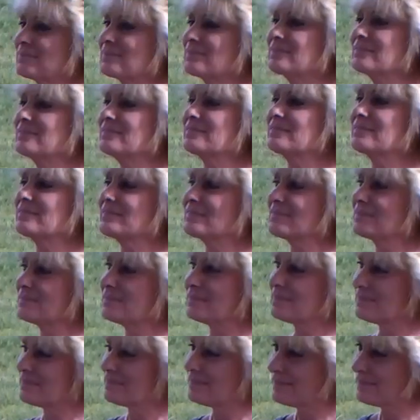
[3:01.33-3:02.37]

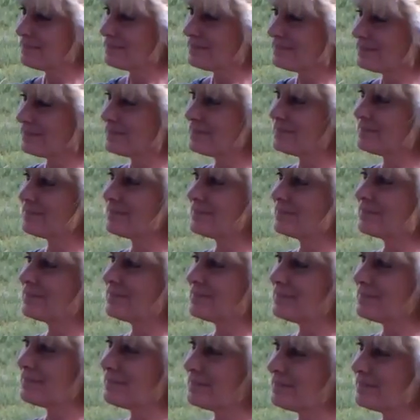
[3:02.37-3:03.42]

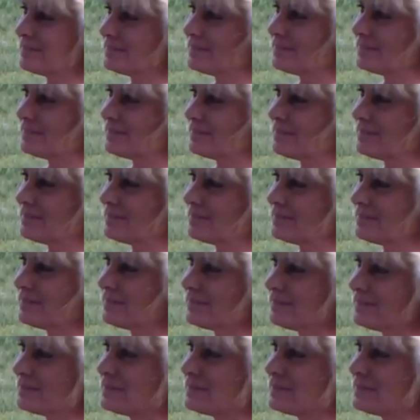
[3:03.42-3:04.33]
This person isn't speaking.